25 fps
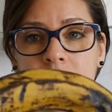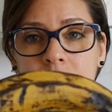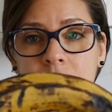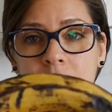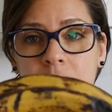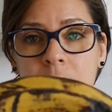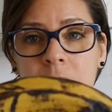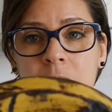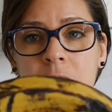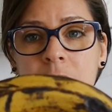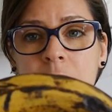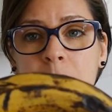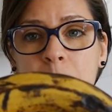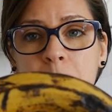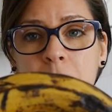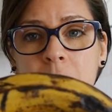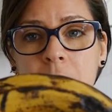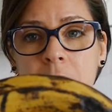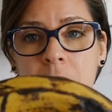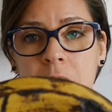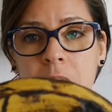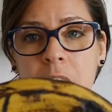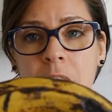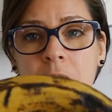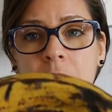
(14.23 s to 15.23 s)
This is a
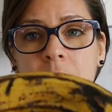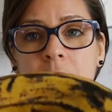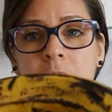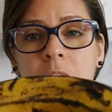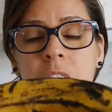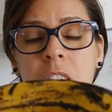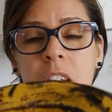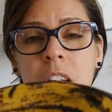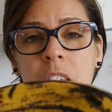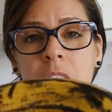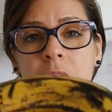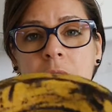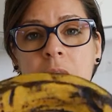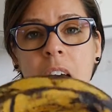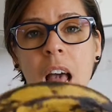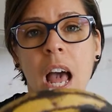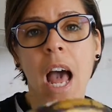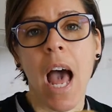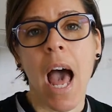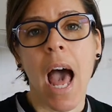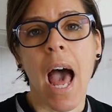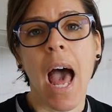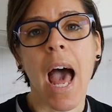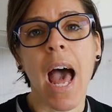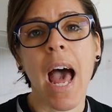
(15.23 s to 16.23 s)
plantain,
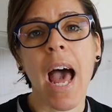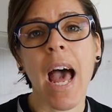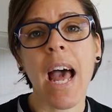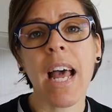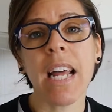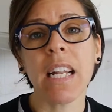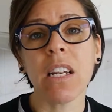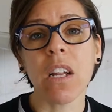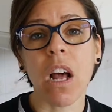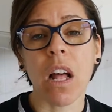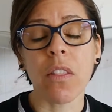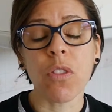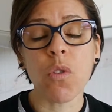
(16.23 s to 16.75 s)
and